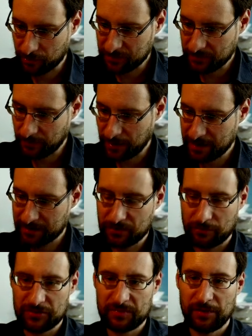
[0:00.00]
Why is
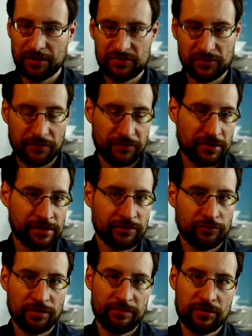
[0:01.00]
cross-building so difficult?
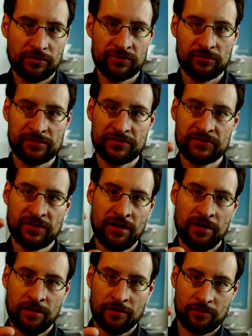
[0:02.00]
Only because all this
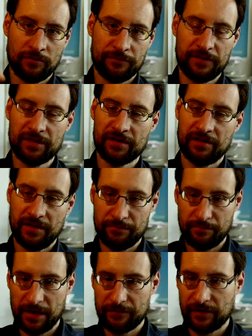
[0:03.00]
configure and
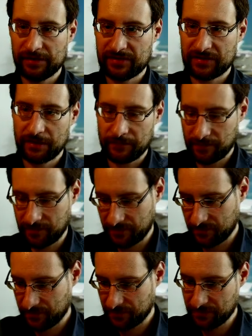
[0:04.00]
makefile stuff,
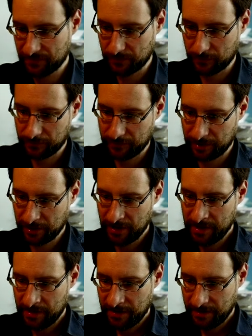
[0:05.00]
this is the wrong file,
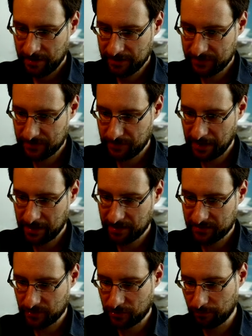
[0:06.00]
is making
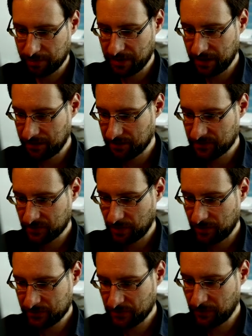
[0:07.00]
it so complicated. So I
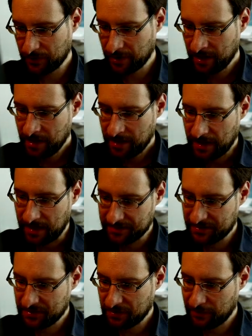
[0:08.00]
also wonder, are
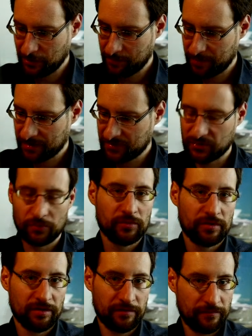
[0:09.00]
these developers
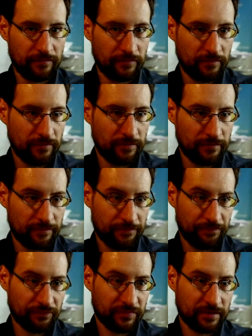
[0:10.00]
so
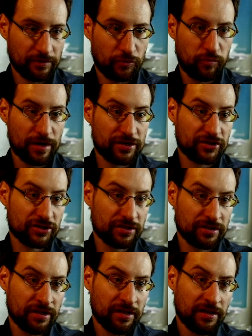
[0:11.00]

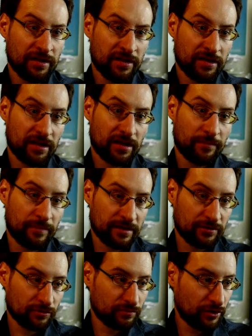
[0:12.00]
question,
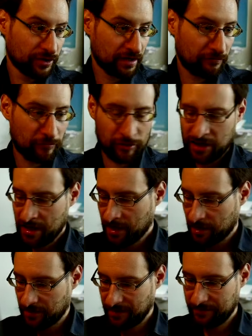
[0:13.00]
and good morning everyone,
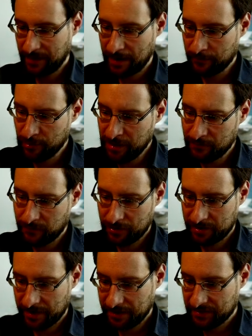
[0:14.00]
I really
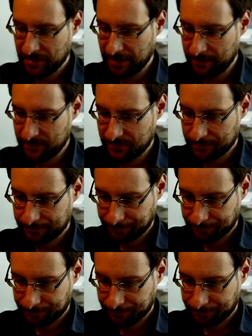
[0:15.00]
wonder at times